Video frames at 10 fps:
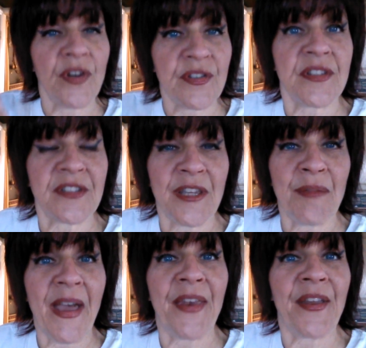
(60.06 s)
as a
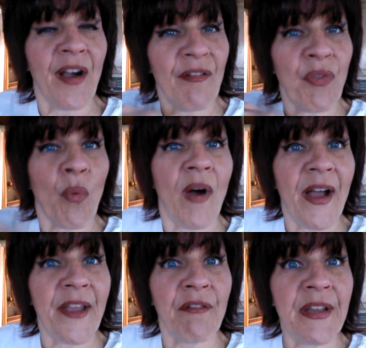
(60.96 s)
schematic of the
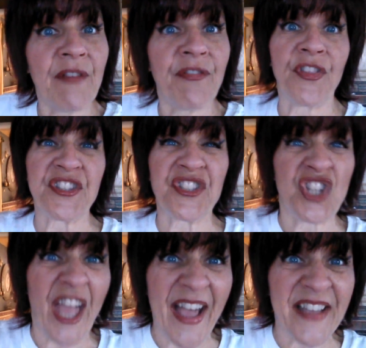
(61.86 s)
wiring for the
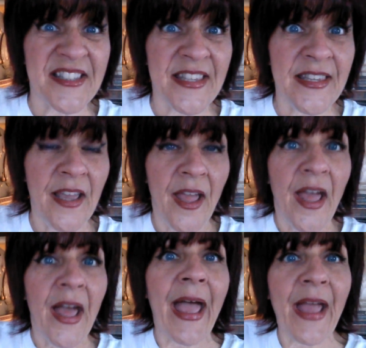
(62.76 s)
chassis
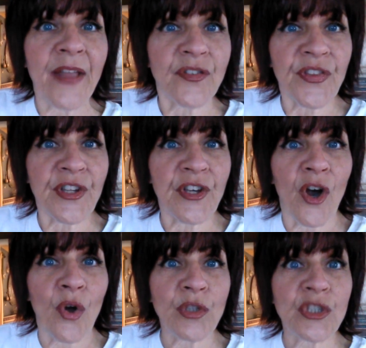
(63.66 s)
and for the
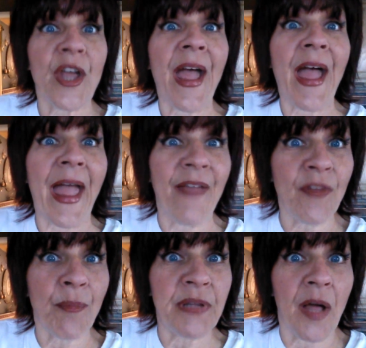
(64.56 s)
coach and the
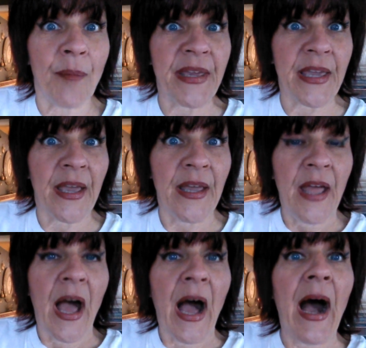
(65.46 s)
plumbing.
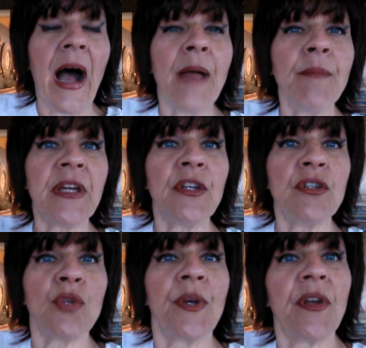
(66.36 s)
I'm gonna
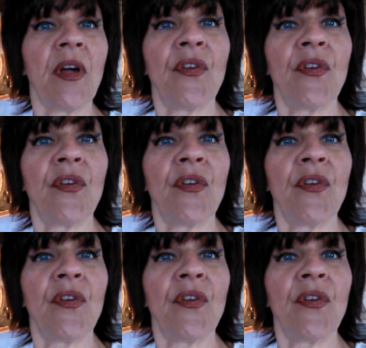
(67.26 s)
do another